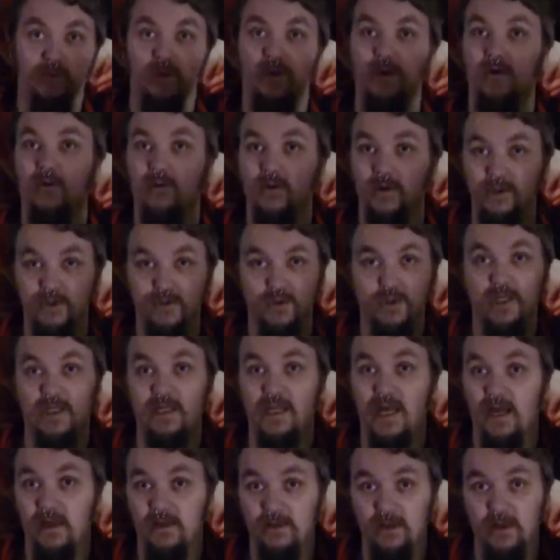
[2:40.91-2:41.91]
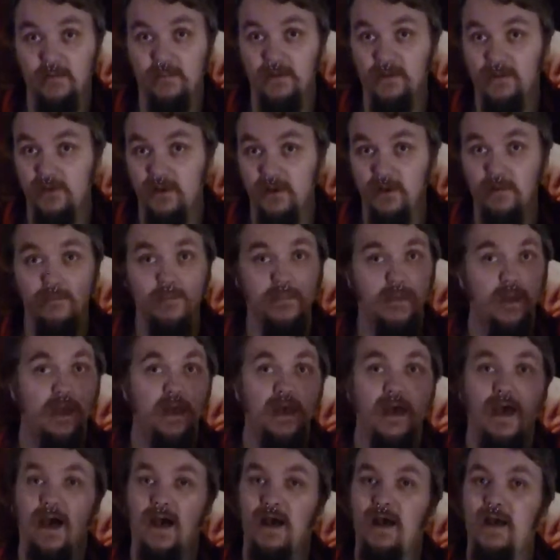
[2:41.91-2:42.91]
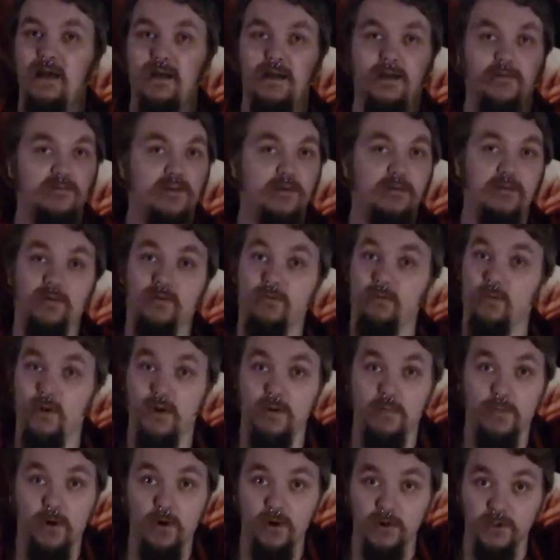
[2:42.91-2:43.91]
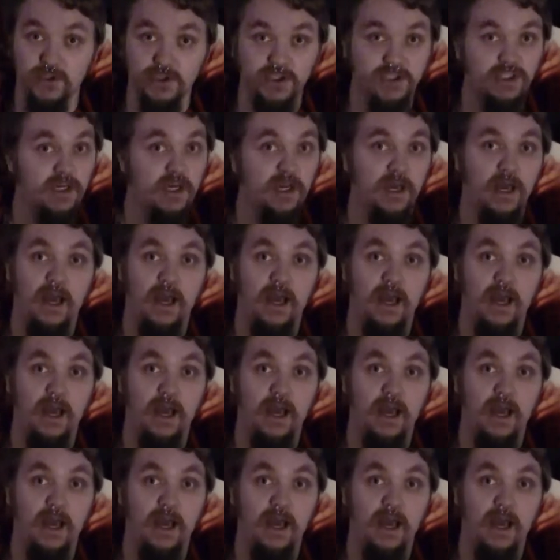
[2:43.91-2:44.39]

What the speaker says: political intrigue, that type of thing, and have never thrown a punch.